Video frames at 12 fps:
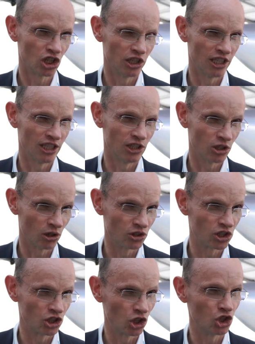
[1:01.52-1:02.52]
clearly the
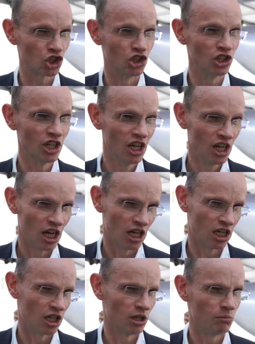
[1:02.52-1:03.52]
constitution,
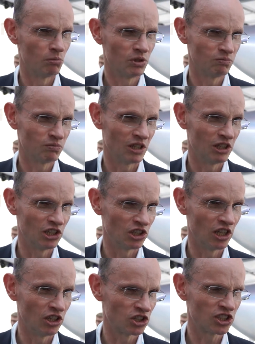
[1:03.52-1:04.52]

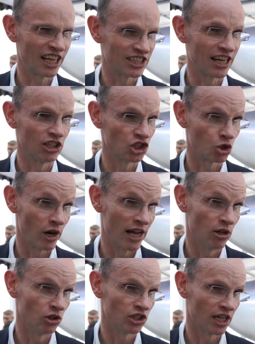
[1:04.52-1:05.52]
he's staked out his ground,